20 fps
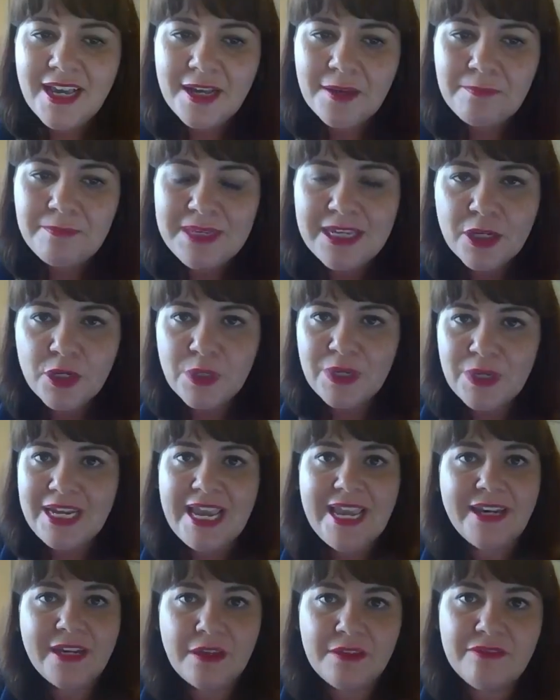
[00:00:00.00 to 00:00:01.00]
being
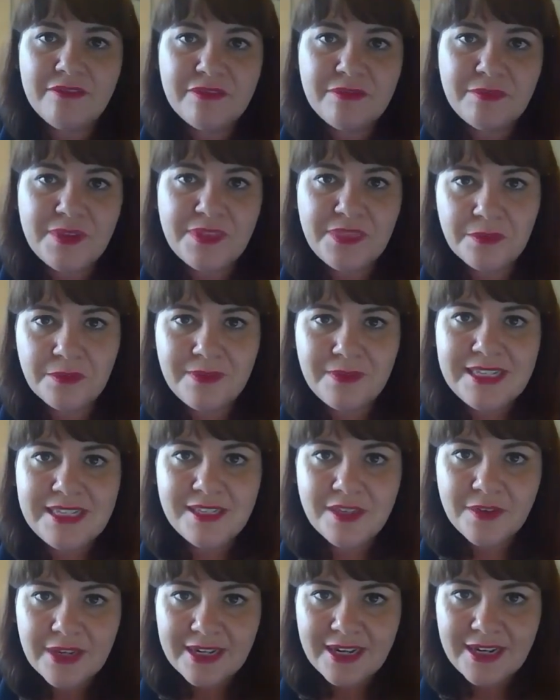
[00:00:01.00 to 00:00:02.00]
creative with the ways
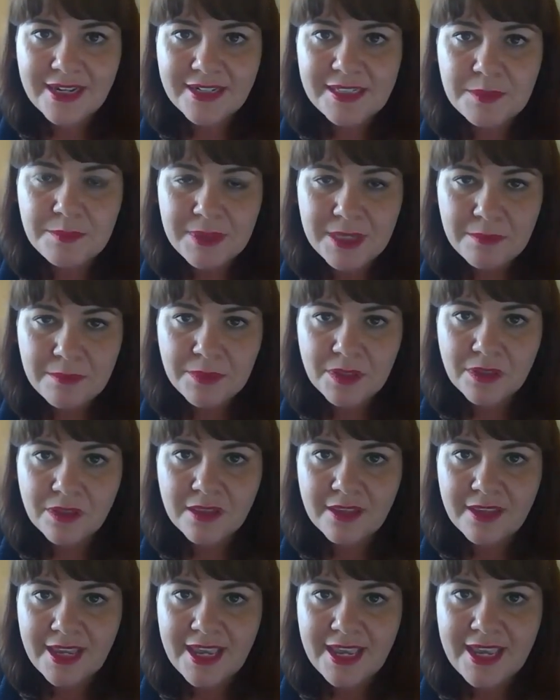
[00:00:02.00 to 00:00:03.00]
you connect to
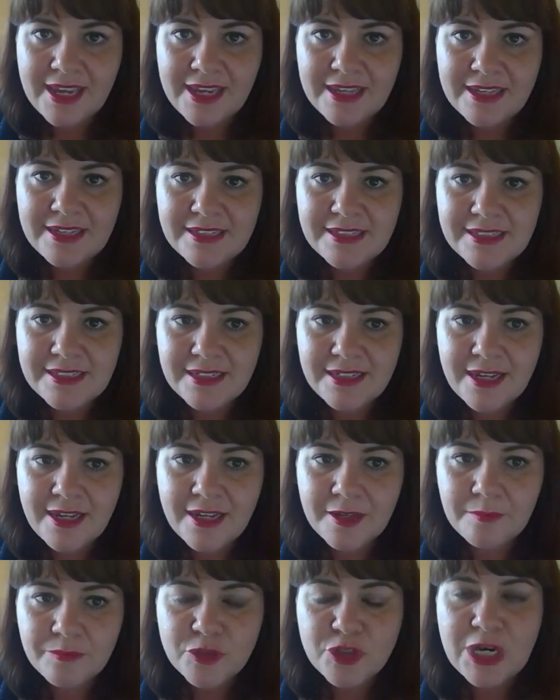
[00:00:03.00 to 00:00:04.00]
people and
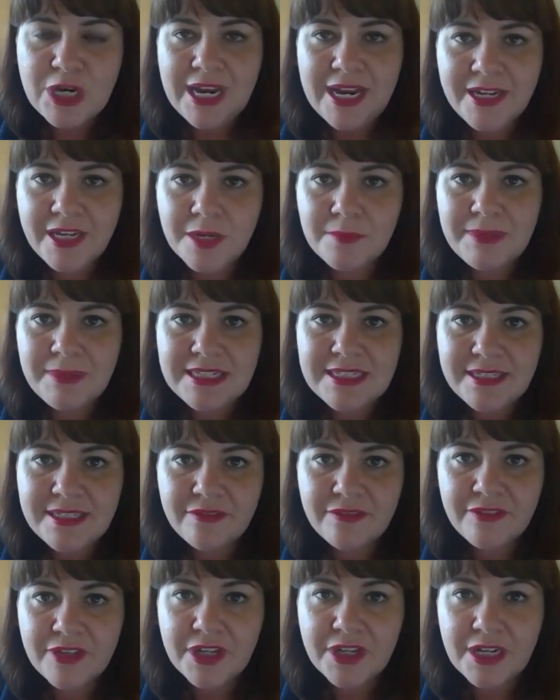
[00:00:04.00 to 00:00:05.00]
trying your best to
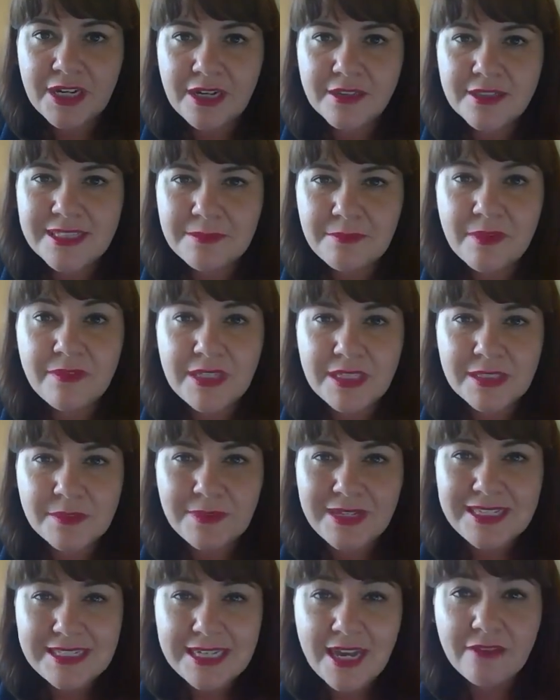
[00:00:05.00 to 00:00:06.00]
figure out some of these
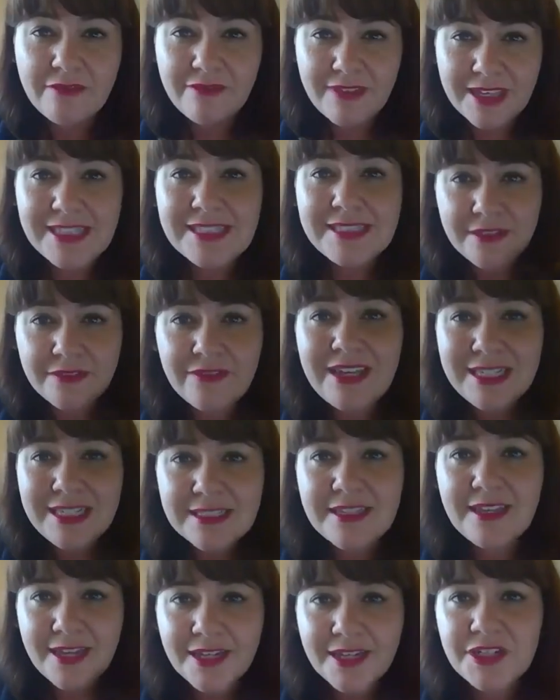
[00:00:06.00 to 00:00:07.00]
ways to have face-to-face
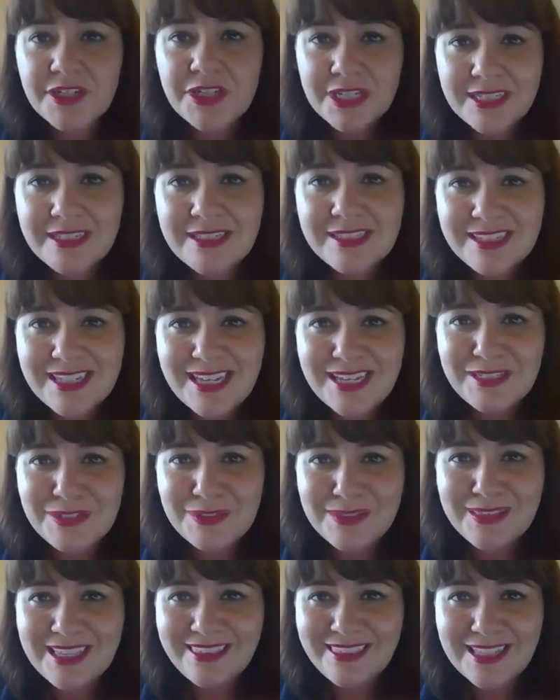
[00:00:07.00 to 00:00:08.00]
connections. I do
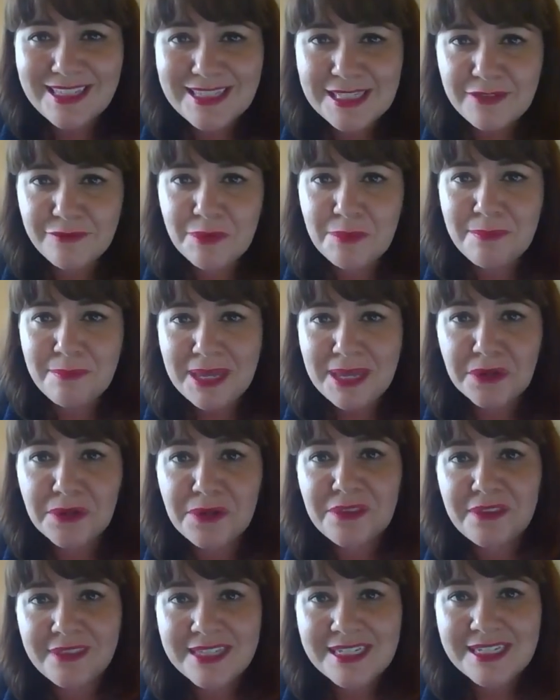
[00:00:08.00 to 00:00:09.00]
think that's even better
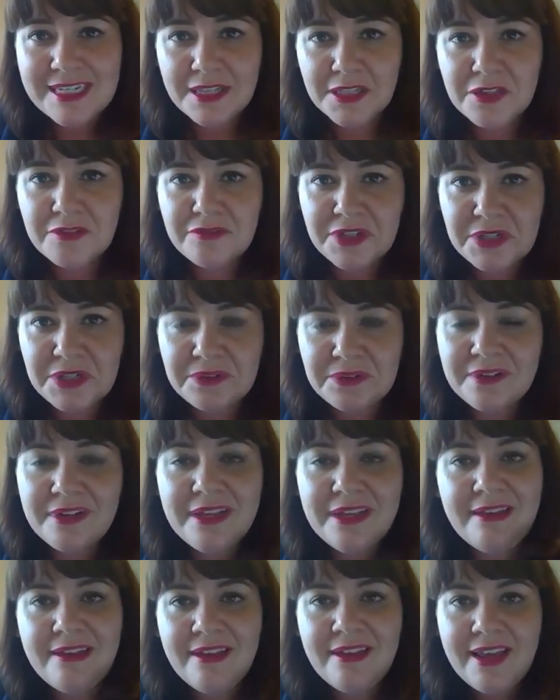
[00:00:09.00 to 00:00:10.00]
than the telephone,
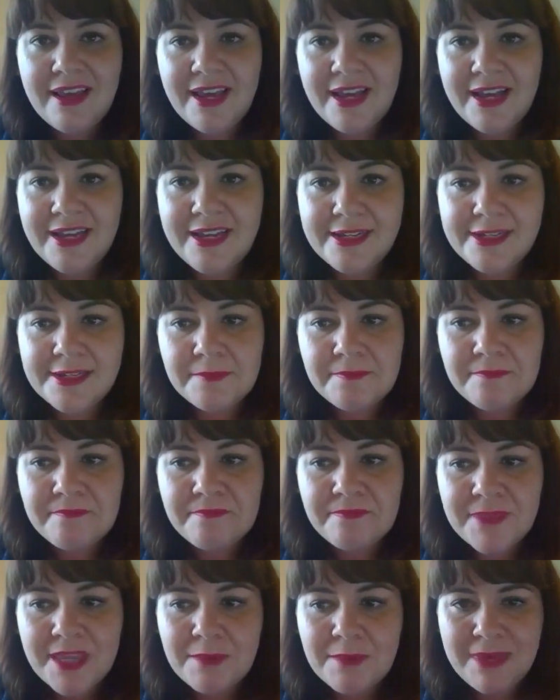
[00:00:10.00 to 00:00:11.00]

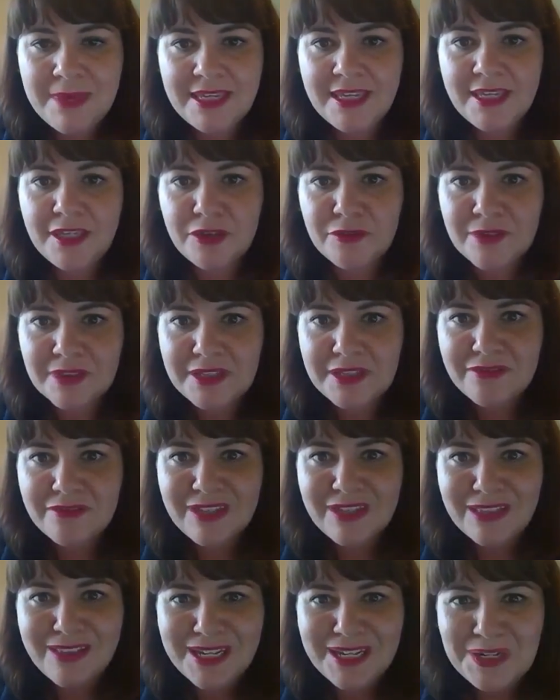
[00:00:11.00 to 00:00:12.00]
and making you really
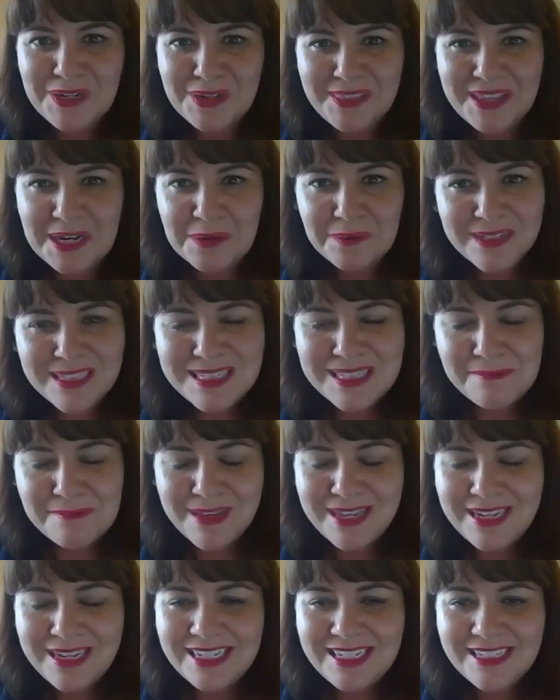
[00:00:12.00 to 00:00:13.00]
feel like you're there with
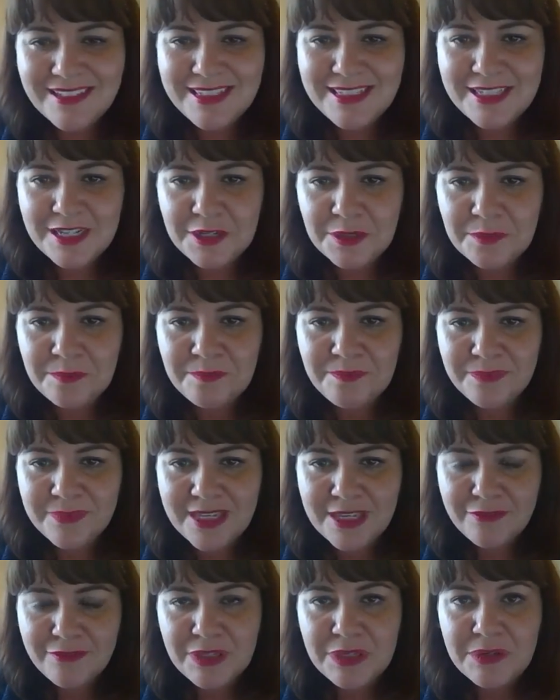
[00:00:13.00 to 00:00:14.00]
somebody. So
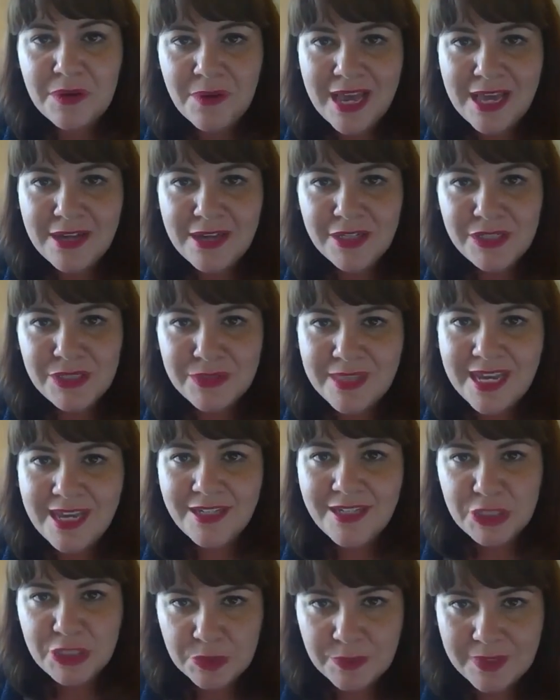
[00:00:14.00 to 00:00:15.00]
if you know how to do
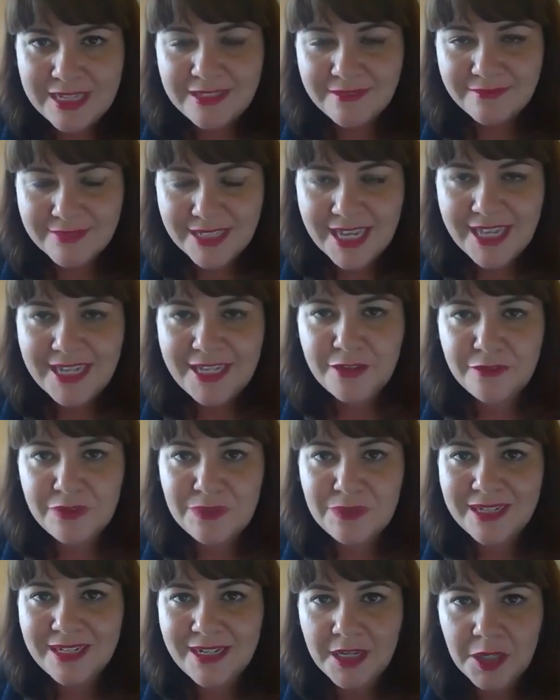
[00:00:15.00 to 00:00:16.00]
that, do it. And if you
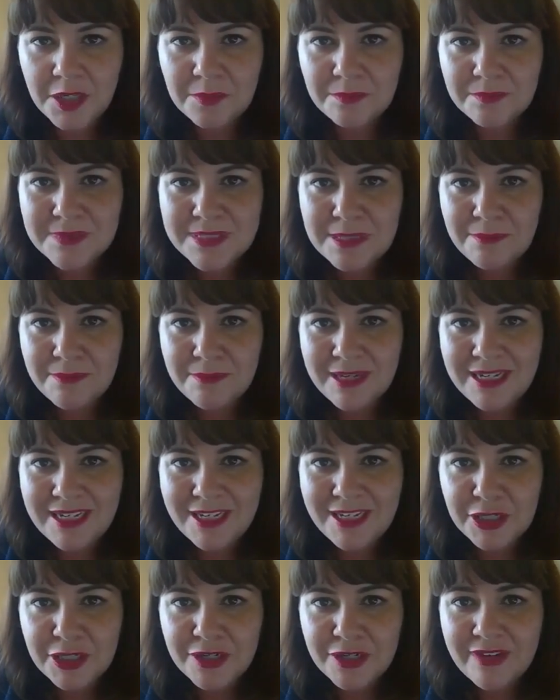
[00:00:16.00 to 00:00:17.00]
can help somebody
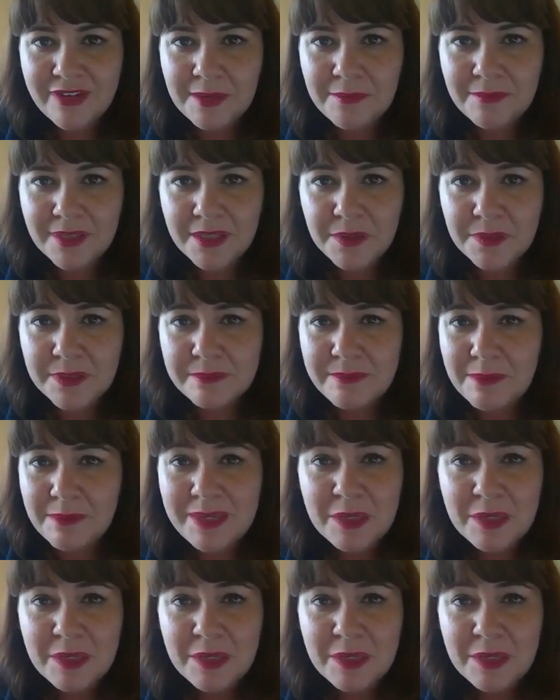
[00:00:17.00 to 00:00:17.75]
in your family who's maybe